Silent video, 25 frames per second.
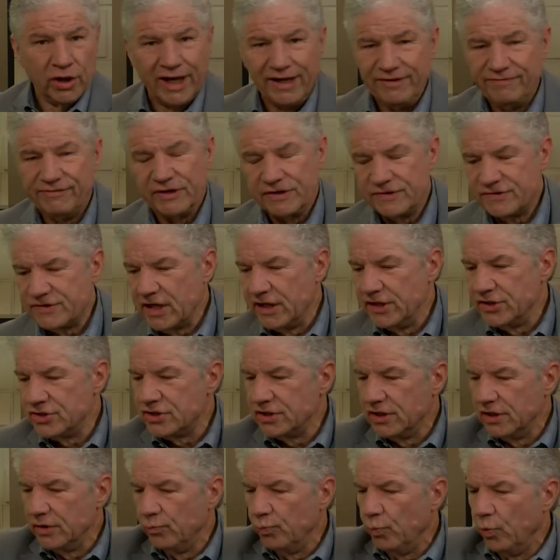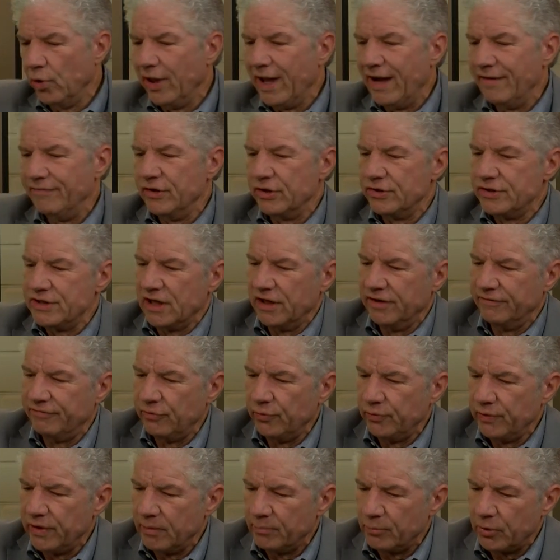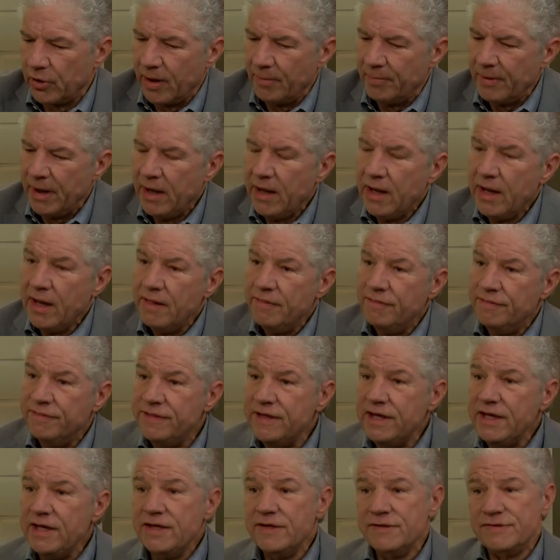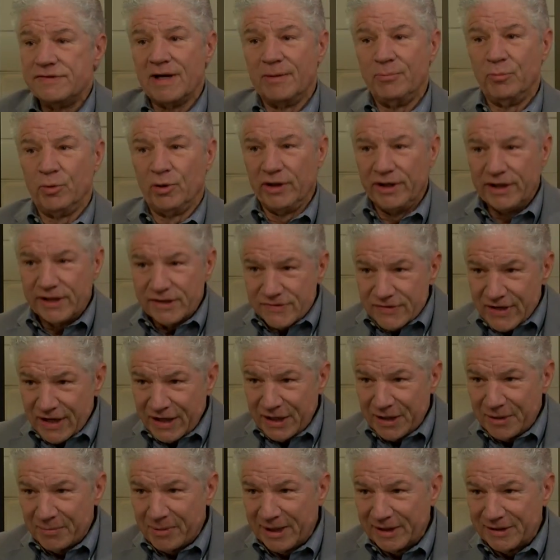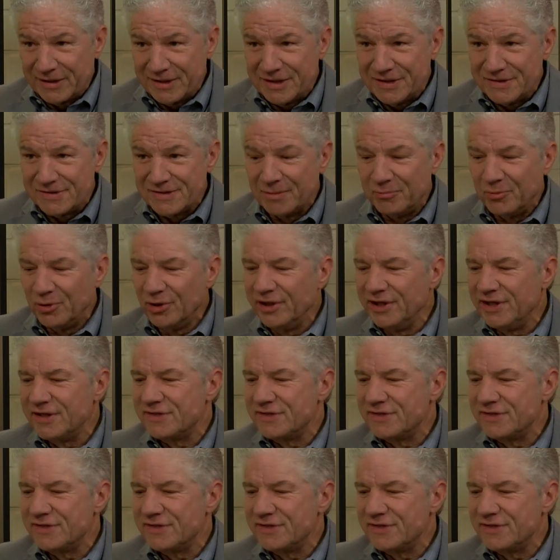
Life Extension. Yes. We'll have their telephone number up. These, I'm really excited about these. I'm really